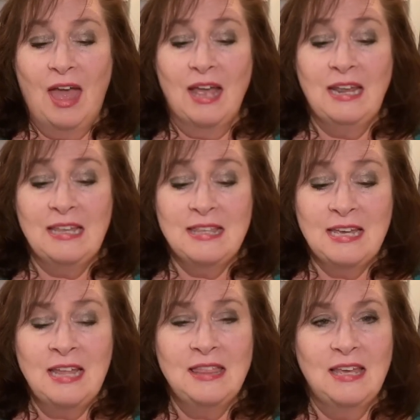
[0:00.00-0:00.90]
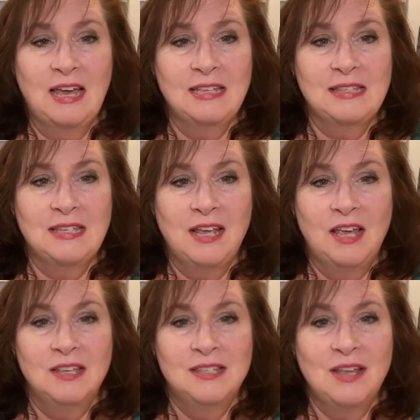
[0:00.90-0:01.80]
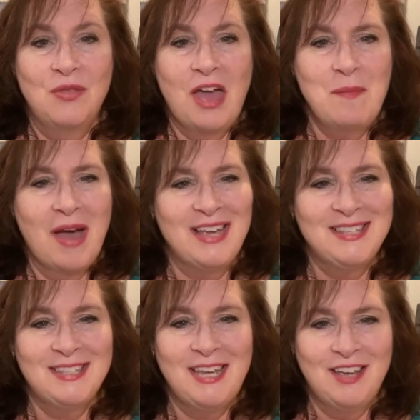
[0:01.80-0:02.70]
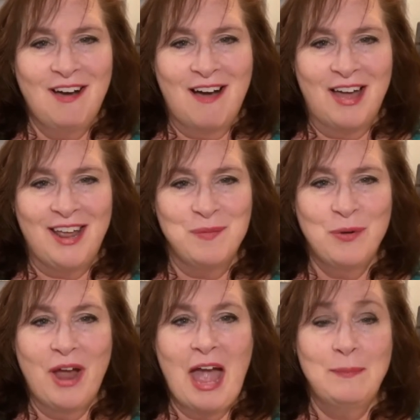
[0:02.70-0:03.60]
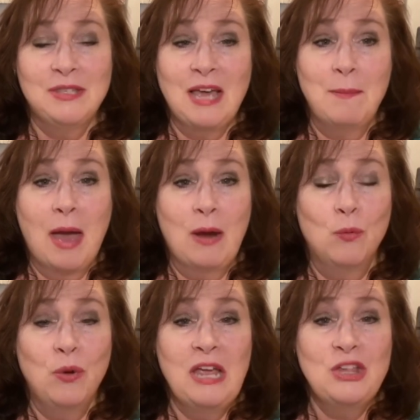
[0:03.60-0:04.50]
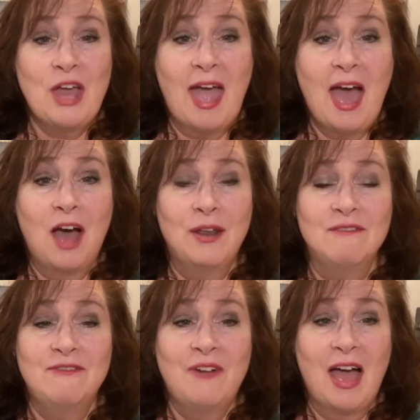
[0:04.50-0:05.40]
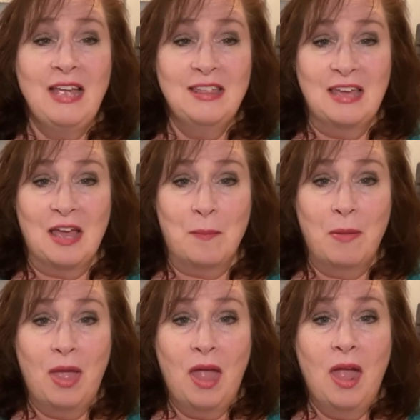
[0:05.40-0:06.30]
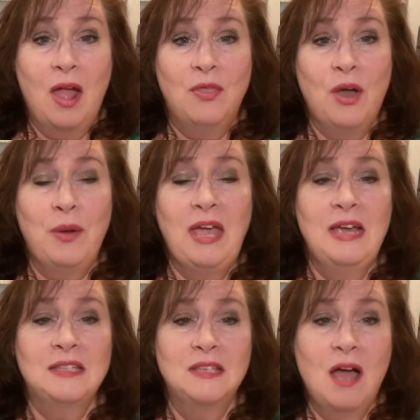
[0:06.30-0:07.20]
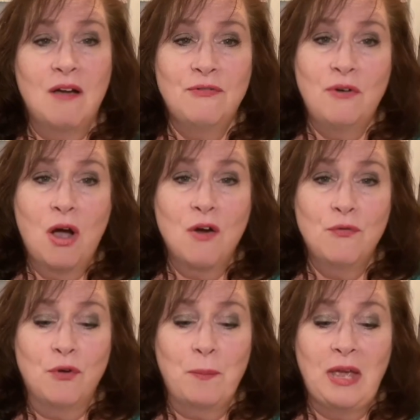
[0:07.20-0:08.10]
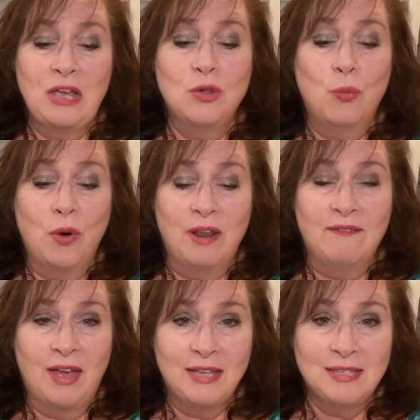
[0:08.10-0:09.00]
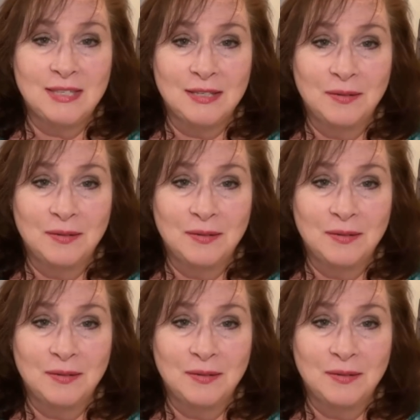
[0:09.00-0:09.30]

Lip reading: And he did this so they might seek God, and perhaps they might reach out and find him, though he is not far from each one of us.